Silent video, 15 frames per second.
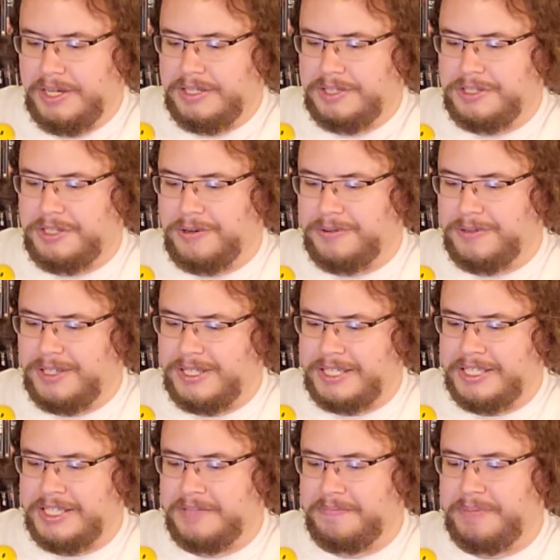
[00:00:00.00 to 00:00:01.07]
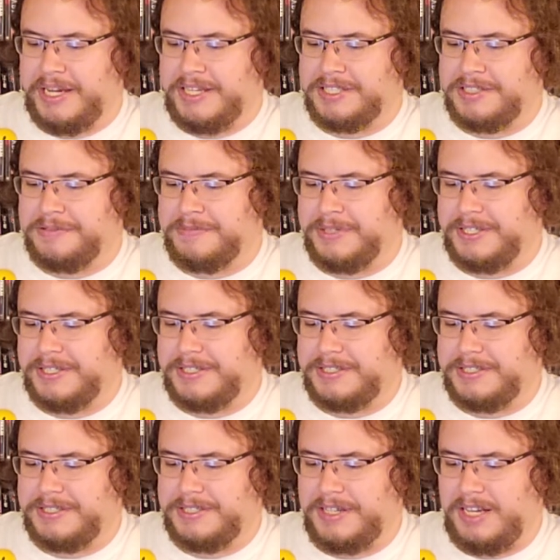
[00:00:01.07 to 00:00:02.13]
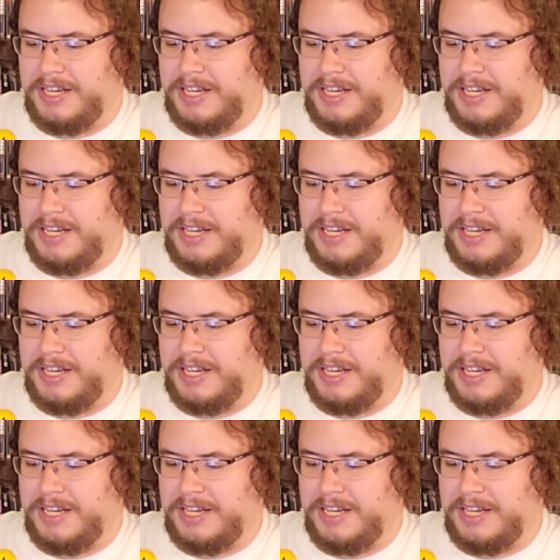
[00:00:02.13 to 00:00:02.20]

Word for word: Don't look in the basement.